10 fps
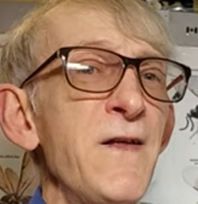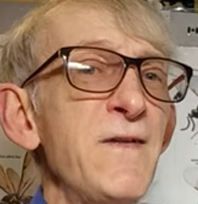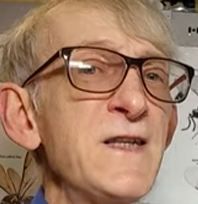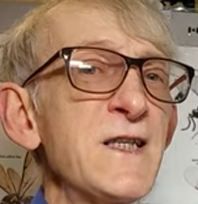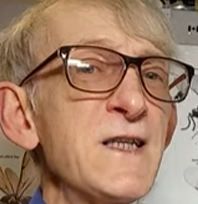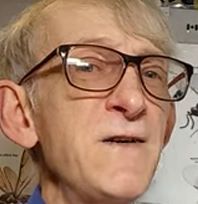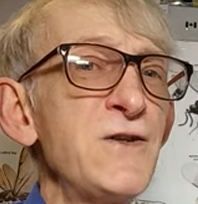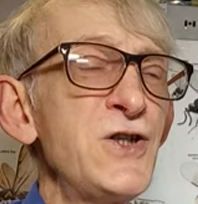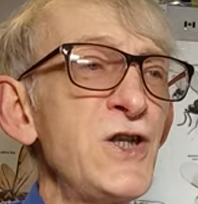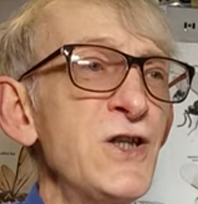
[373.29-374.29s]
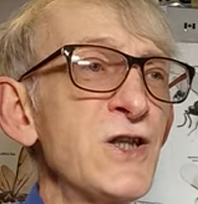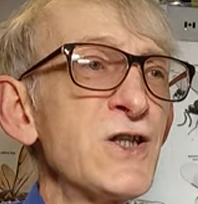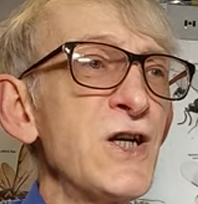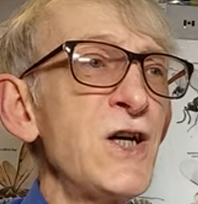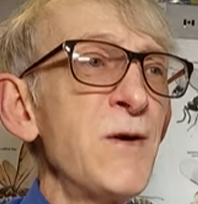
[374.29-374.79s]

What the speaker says: This is a genus